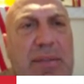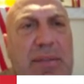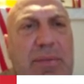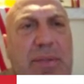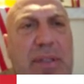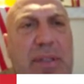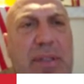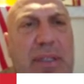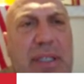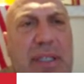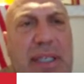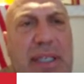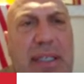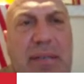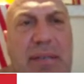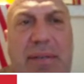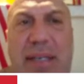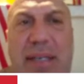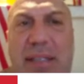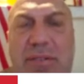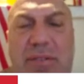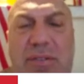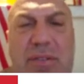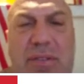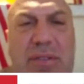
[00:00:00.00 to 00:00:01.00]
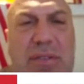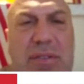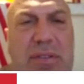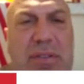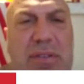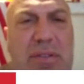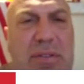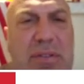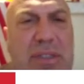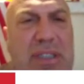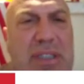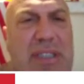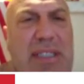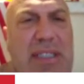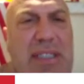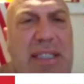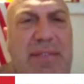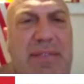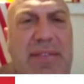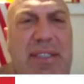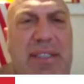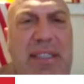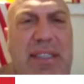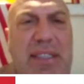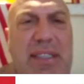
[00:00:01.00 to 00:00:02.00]
We're looking at around
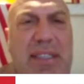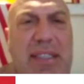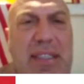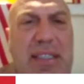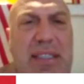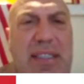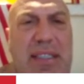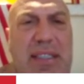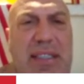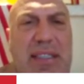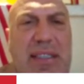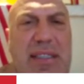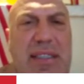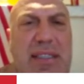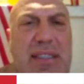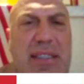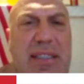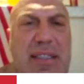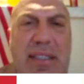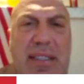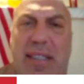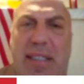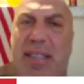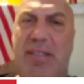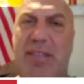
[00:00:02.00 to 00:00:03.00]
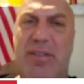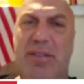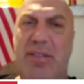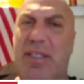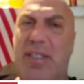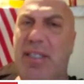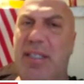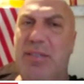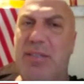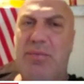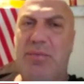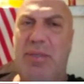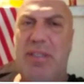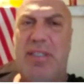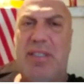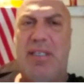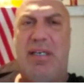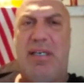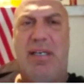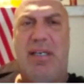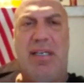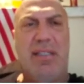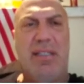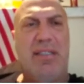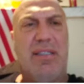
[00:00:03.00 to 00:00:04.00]
276. I know you guys wanted
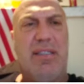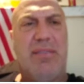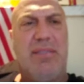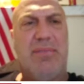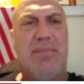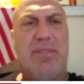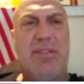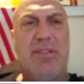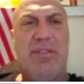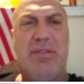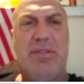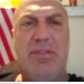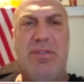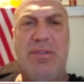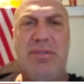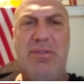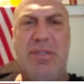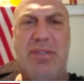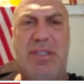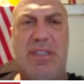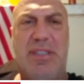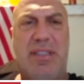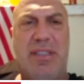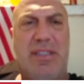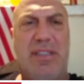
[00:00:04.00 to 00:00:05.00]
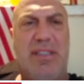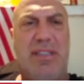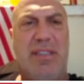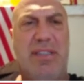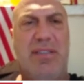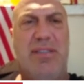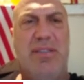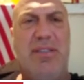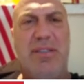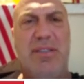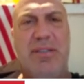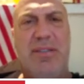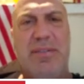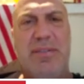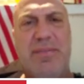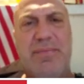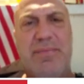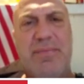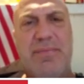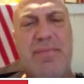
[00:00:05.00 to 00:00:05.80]
a higher number to 262.